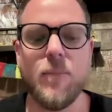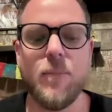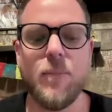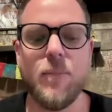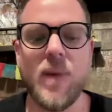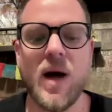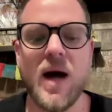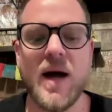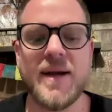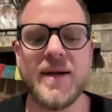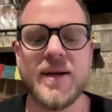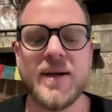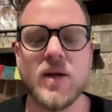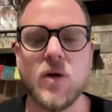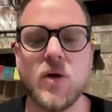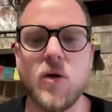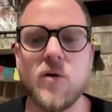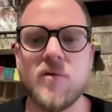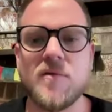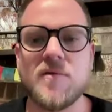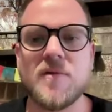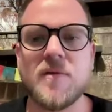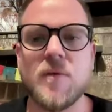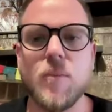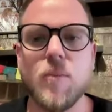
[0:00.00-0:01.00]
mind
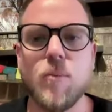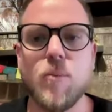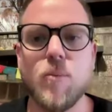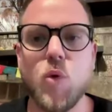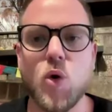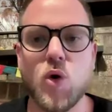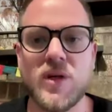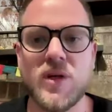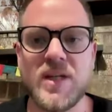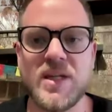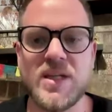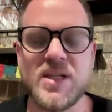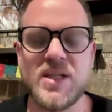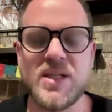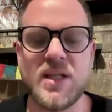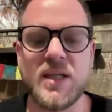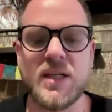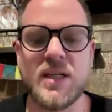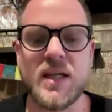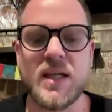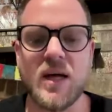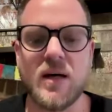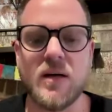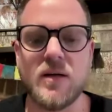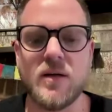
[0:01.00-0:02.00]
of
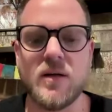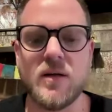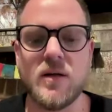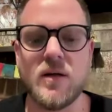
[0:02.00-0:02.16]
bodhicitta.